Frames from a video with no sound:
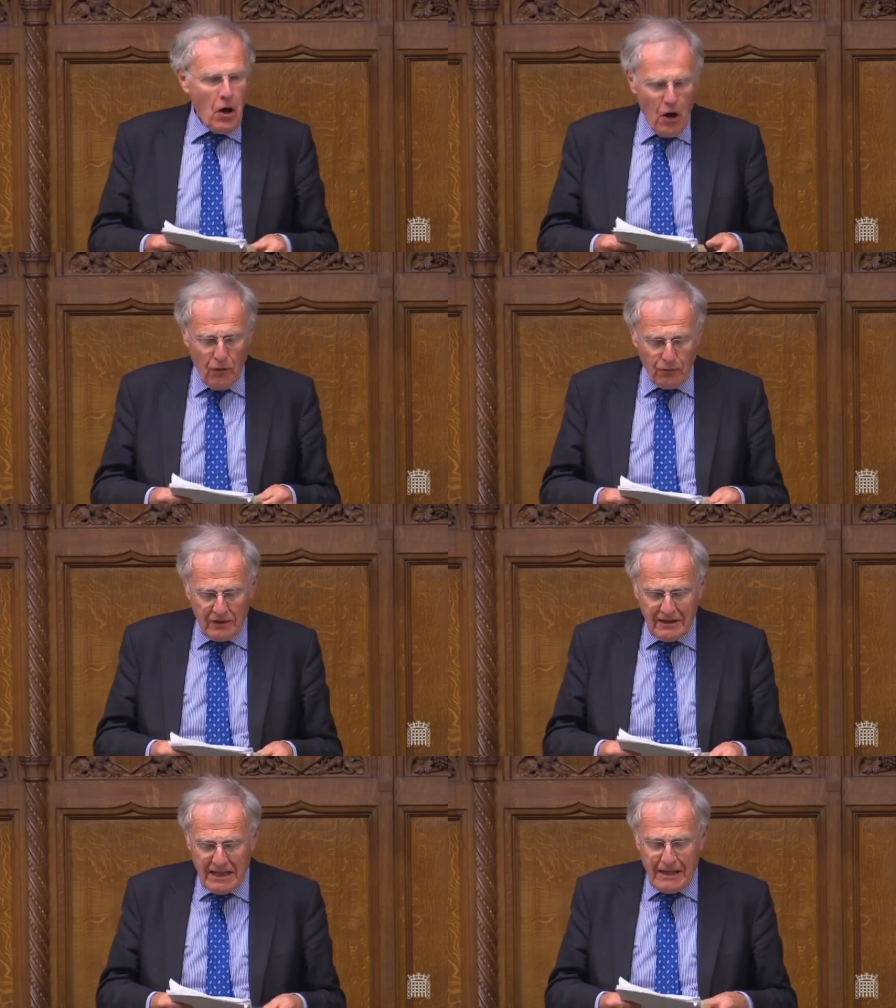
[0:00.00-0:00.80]
of
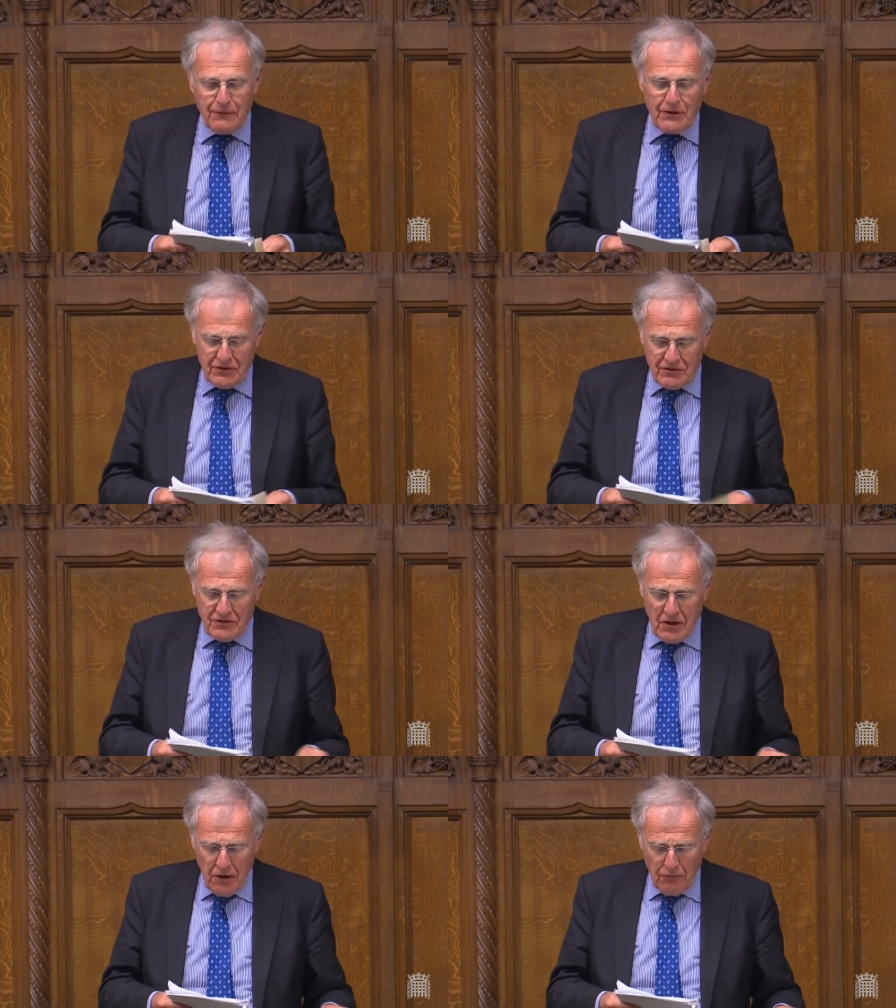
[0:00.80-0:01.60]
Leavers
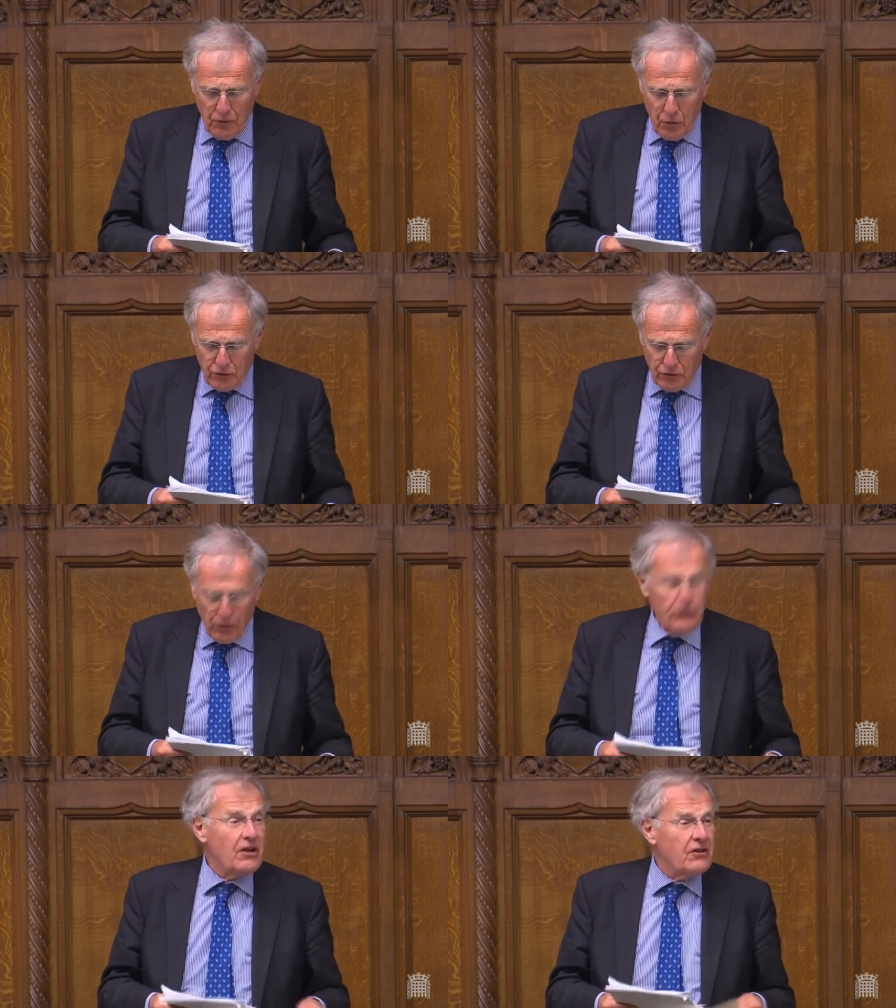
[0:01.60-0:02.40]
for
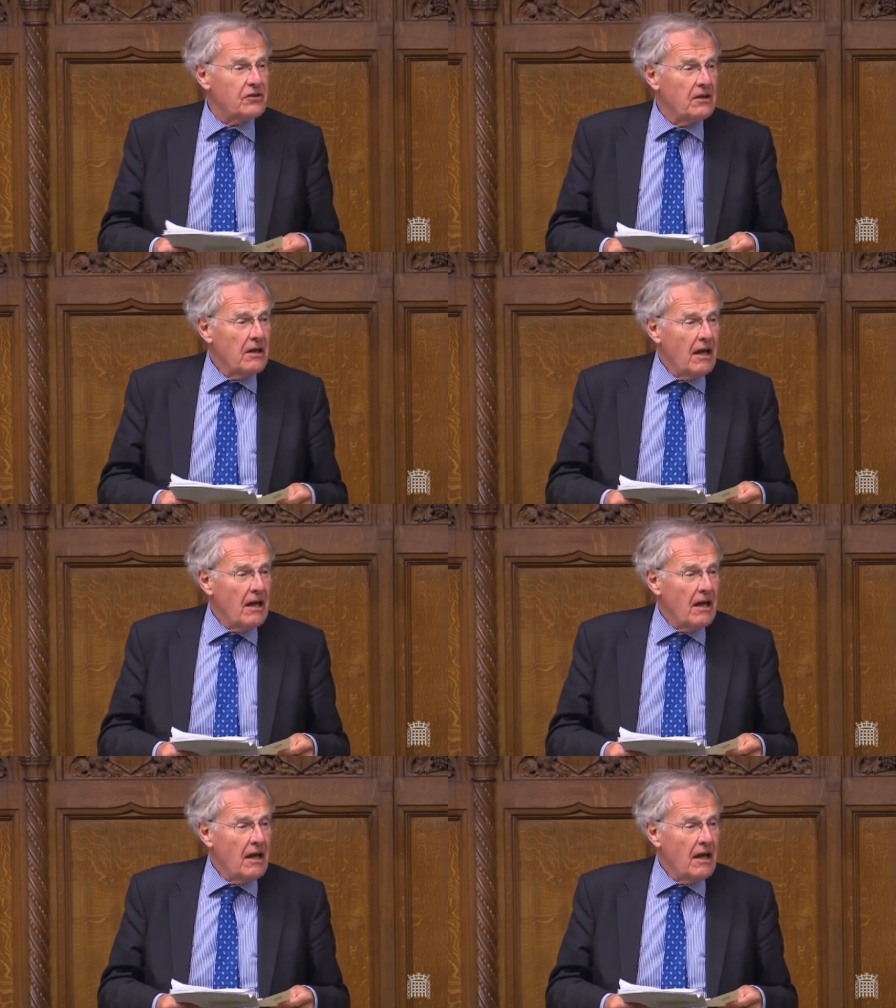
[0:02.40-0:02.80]
Dorset.